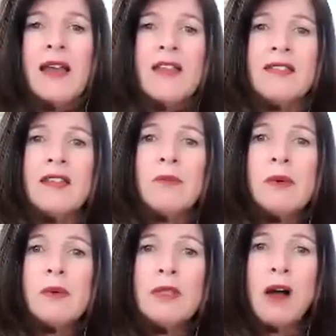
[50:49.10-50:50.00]
Then
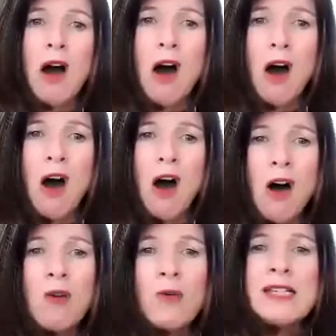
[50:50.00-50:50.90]
we will
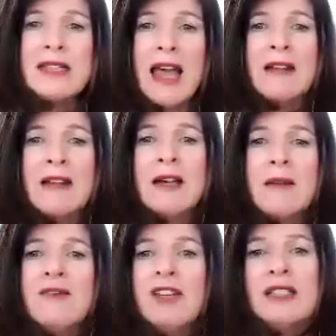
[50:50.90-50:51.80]
always end
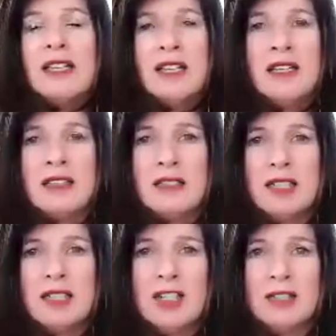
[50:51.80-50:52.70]
up feeling
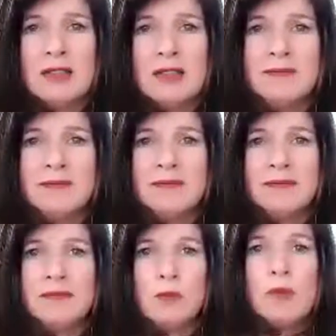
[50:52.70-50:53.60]
insecure.
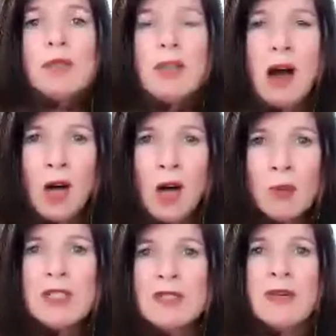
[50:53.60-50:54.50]
We will
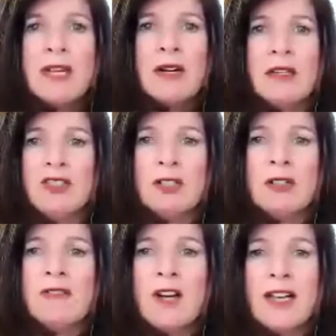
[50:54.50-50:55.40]
always be unsure
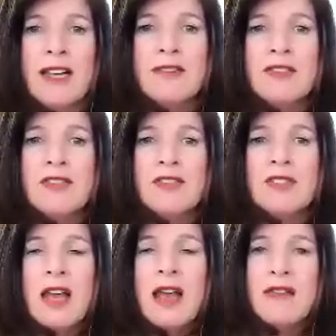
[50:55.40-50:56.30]
of our gifts
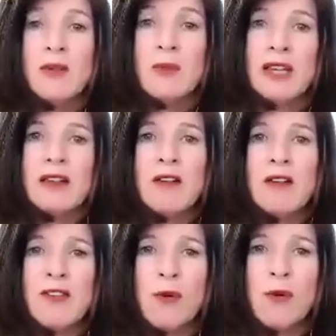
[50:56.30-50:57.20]
that we can
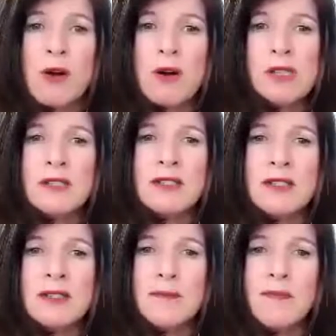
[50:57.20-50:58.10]
offer the world.
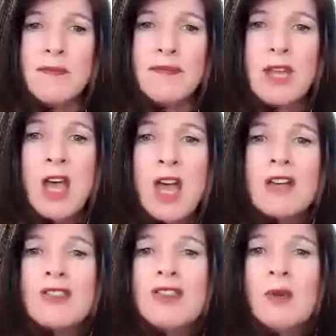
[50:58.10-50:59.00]

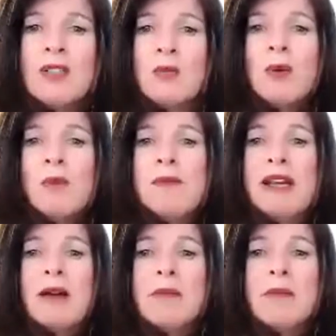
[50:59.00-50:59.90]
So it's when we
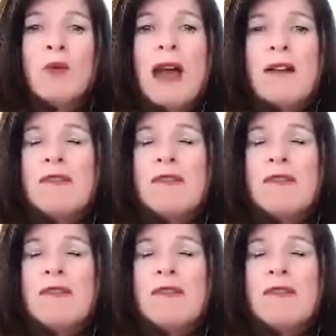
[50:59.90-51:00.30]
become aware of the